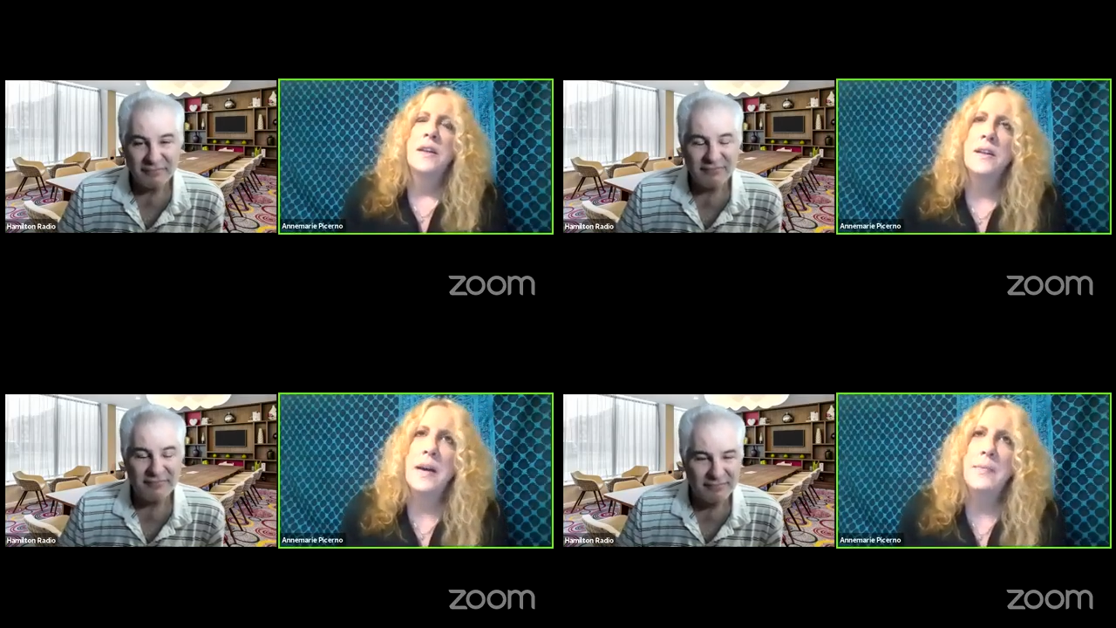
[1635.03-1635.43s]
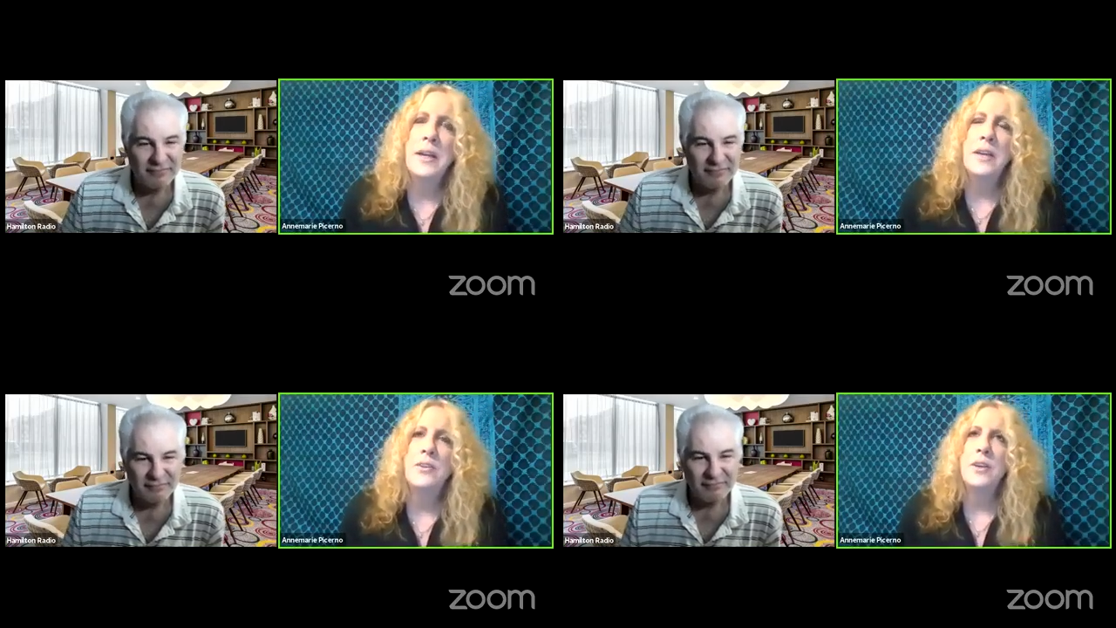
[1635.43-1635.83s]

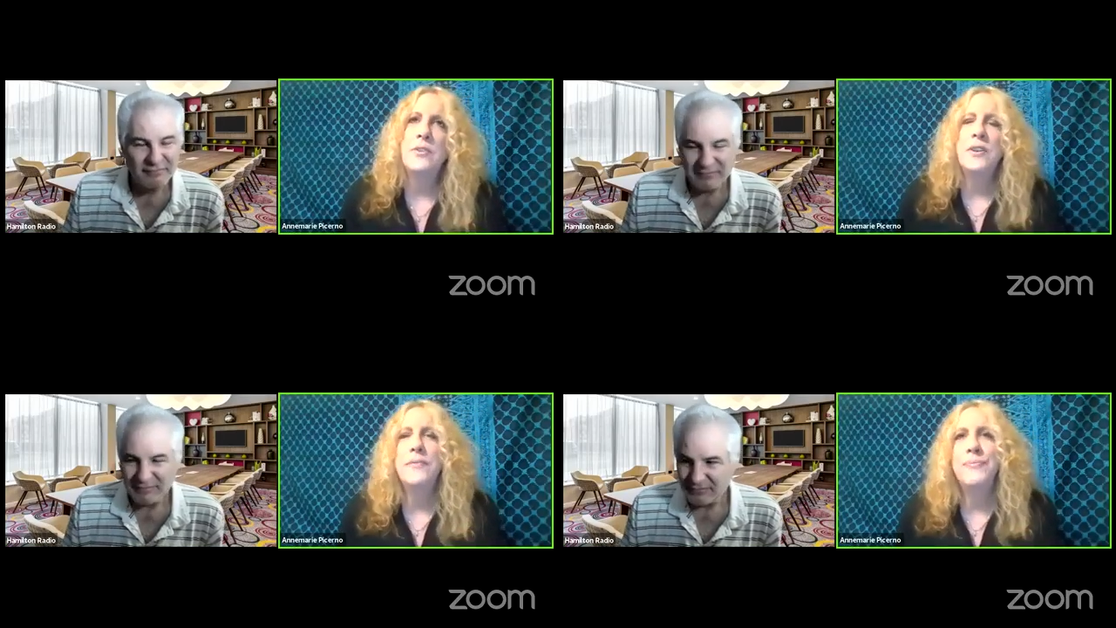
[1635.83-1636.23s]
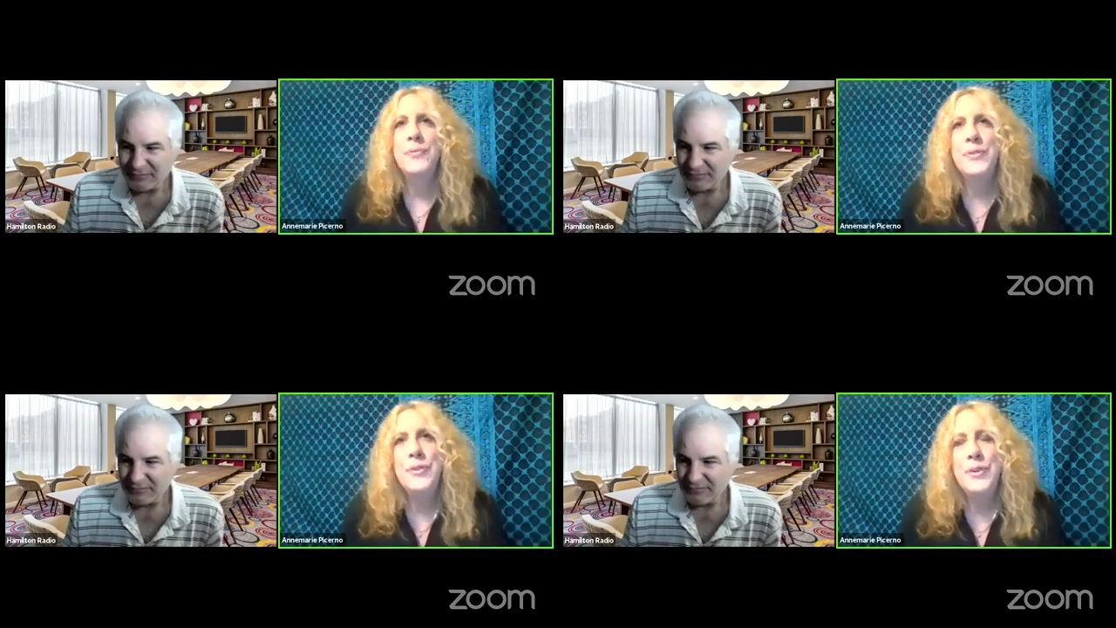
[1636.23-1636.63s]
Speaker 1: combination. It's
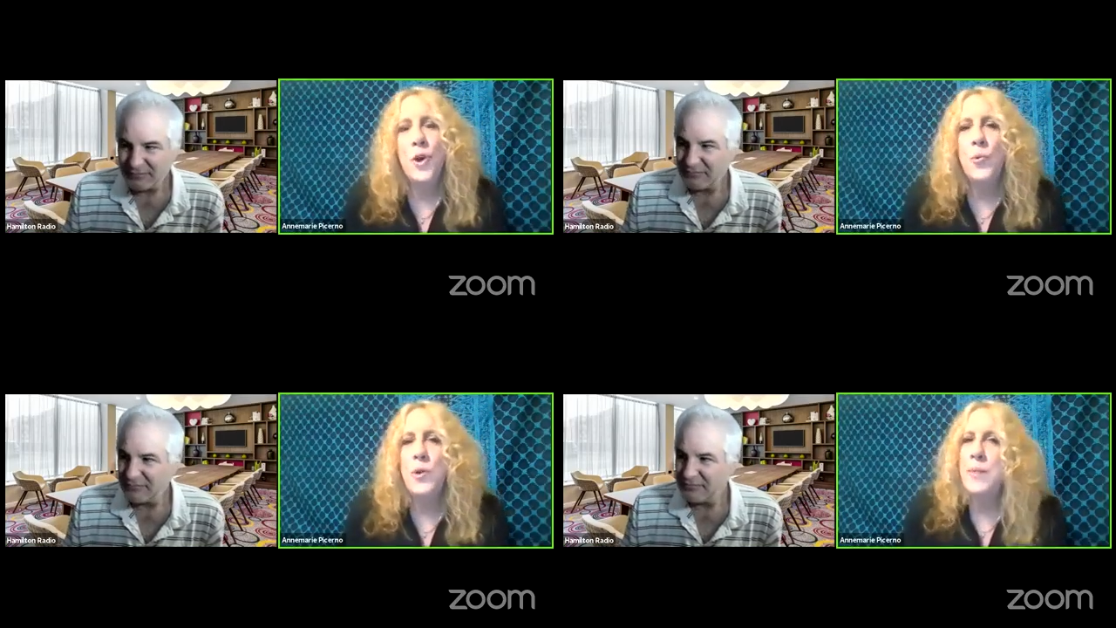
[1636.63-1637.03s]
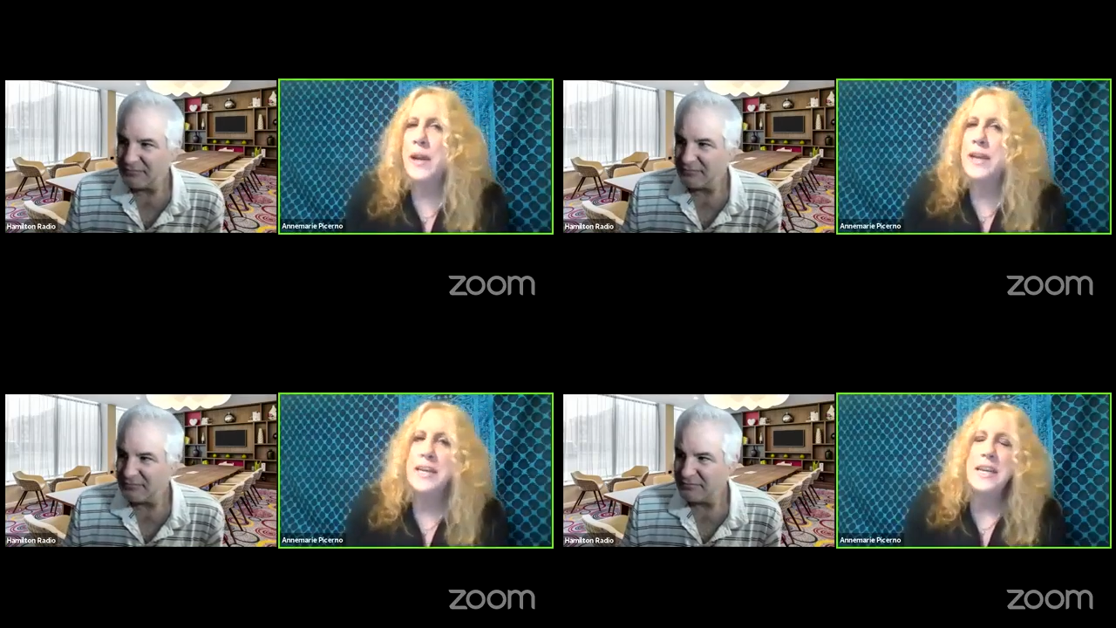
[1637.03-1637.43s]
you know we
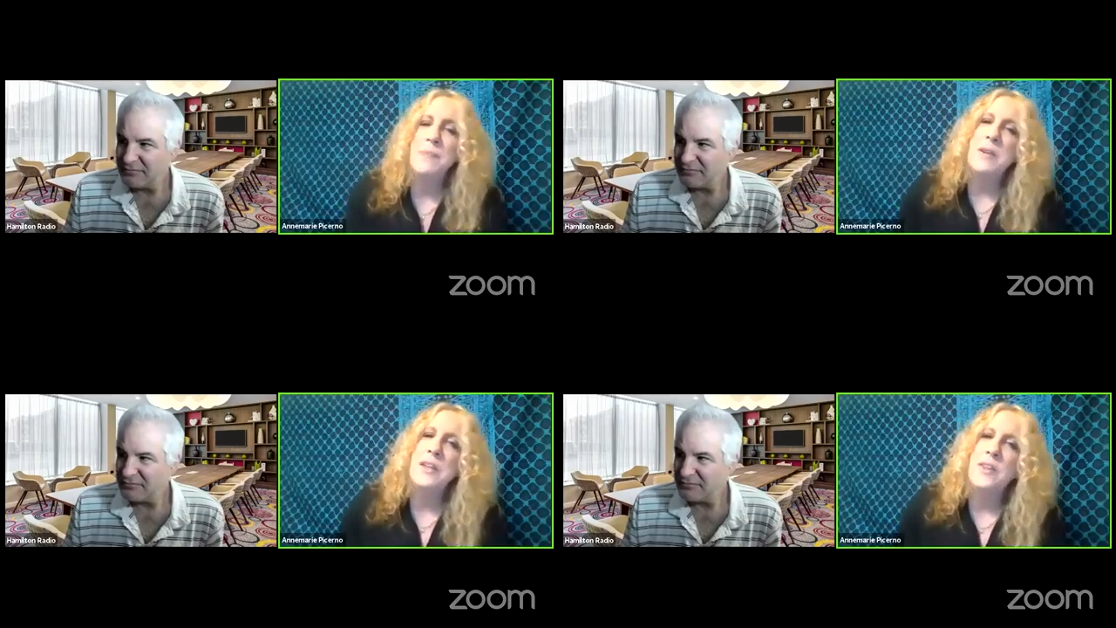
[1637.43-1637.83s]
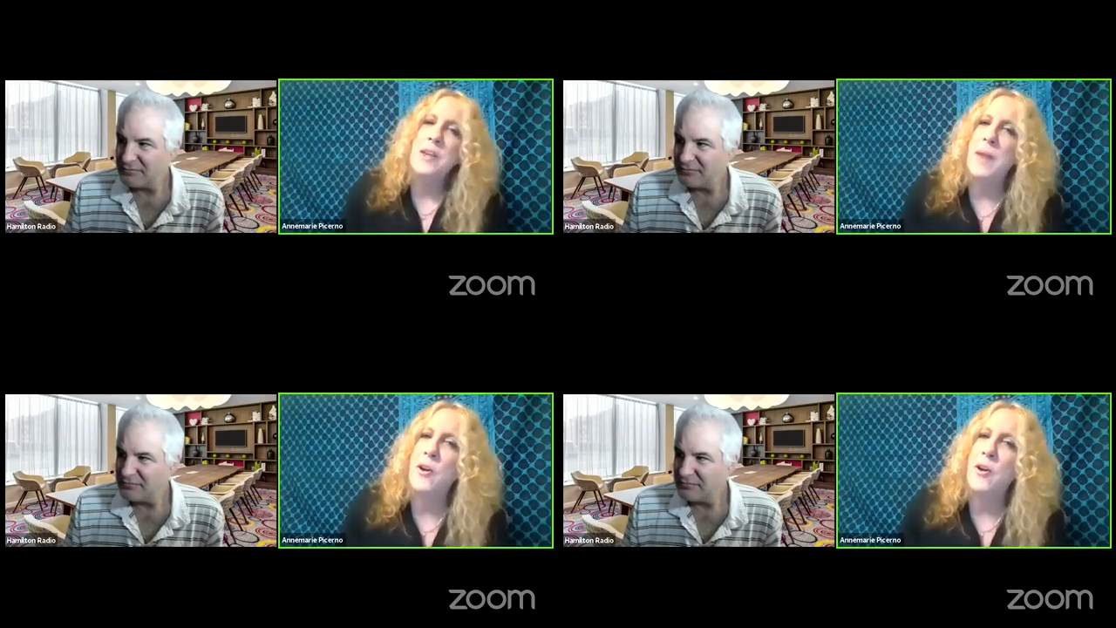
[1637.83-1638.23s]
might keep it in the
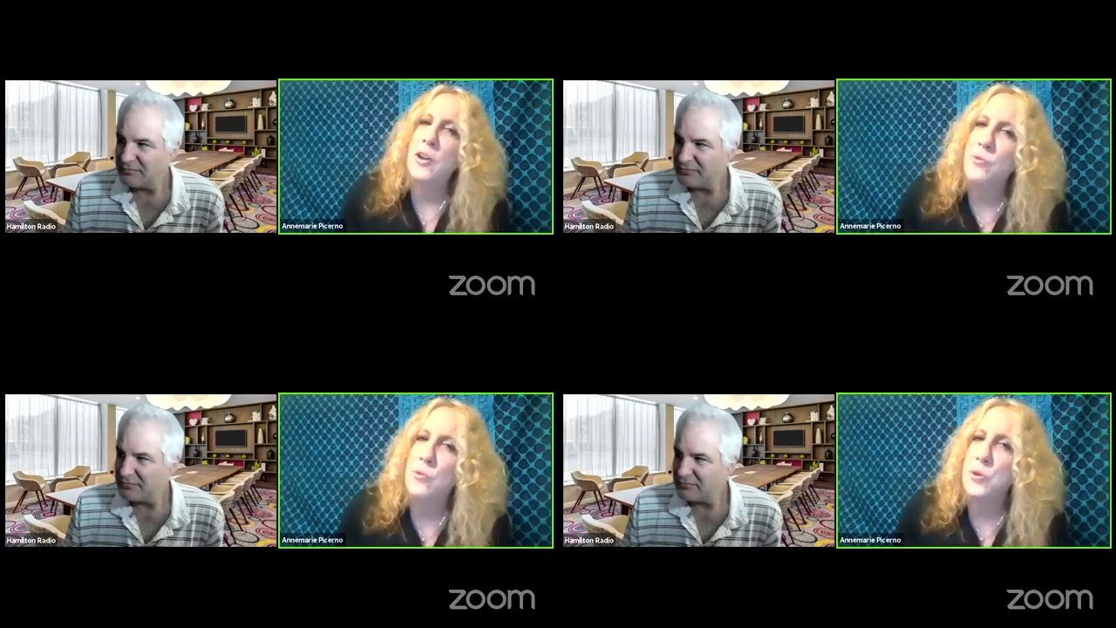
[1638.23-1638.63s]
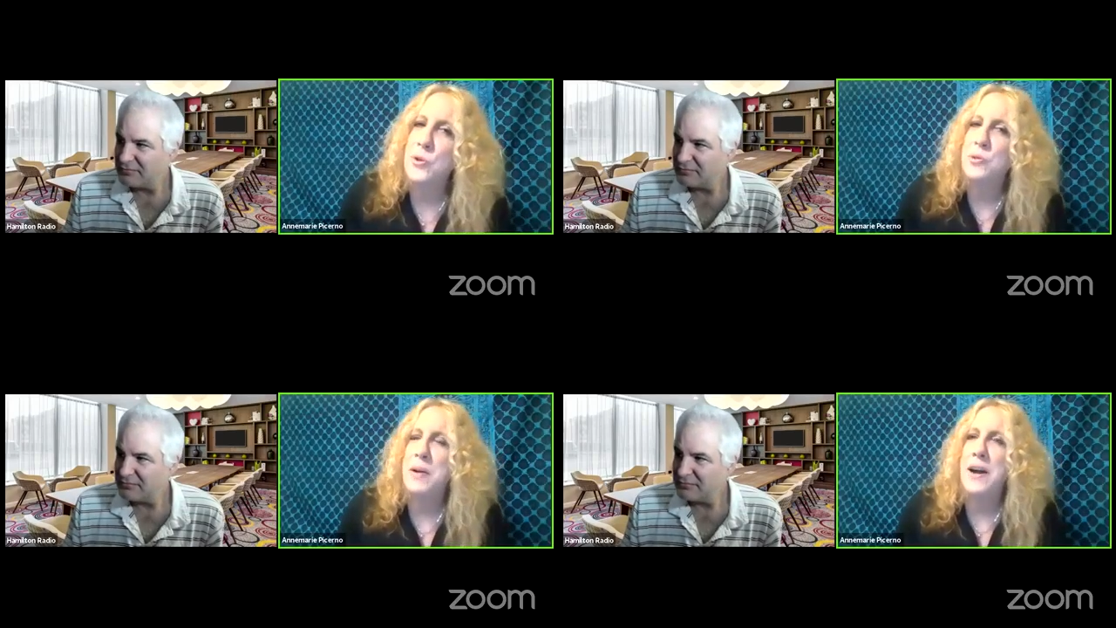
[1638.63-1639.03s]
American
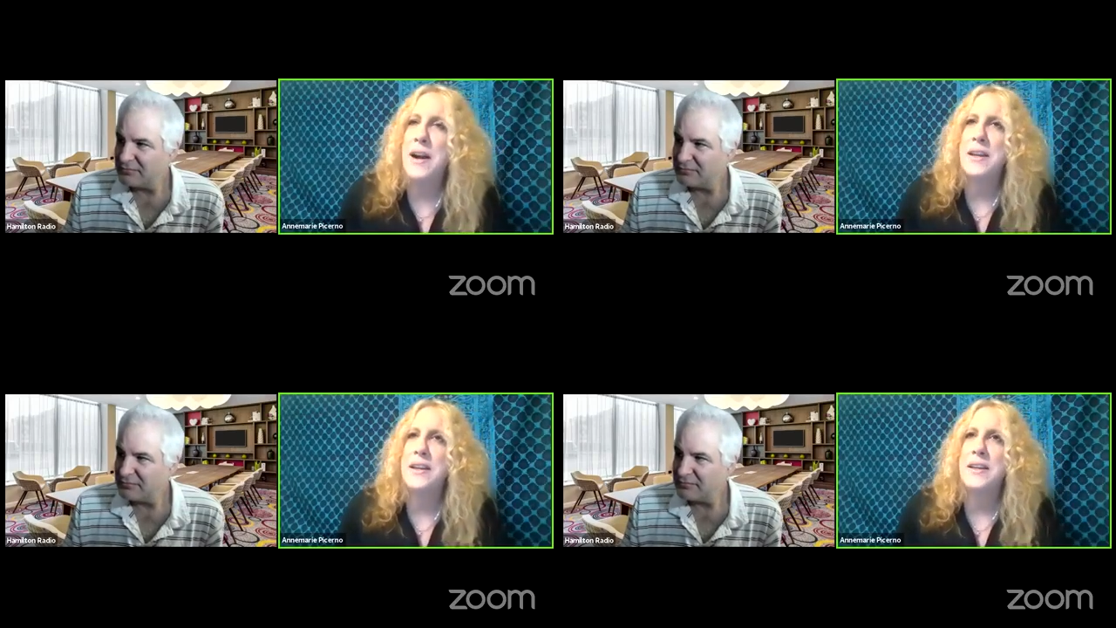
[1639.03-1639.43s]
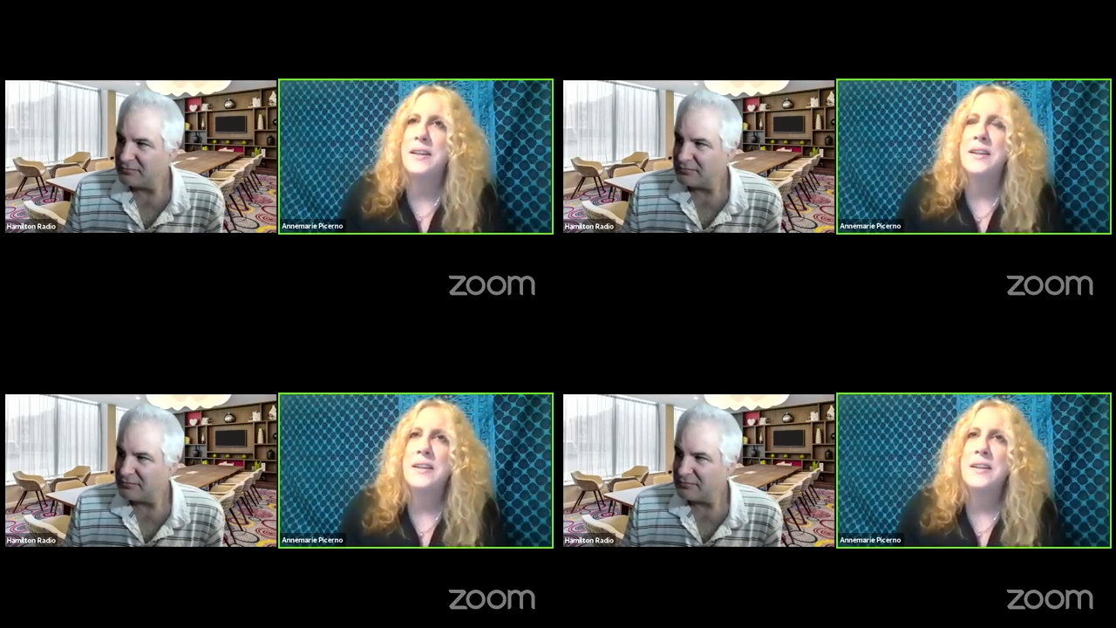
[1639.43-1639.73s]
roots pocket,